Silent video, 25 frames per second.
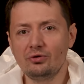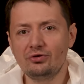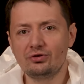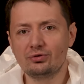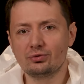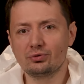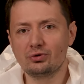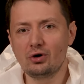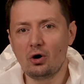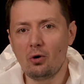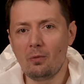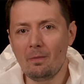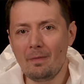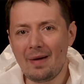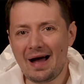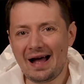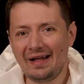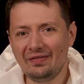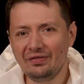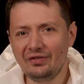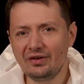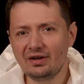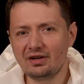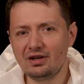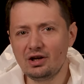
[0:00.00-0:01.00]

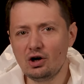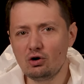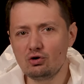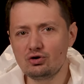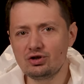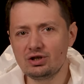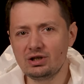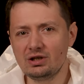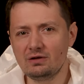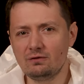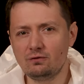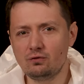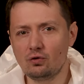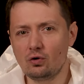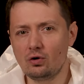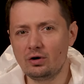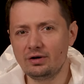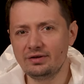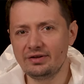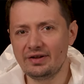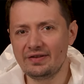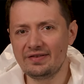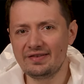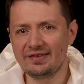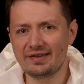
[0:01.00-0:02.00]
romantic notion of war
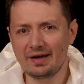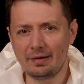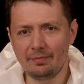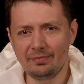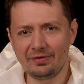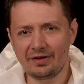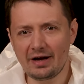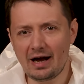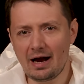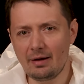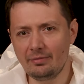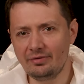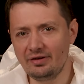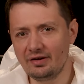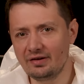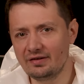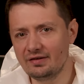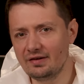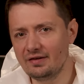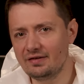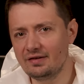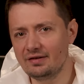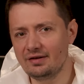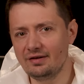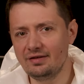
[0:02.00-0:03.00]
that sometimes
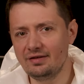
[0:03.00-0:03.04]
existed in the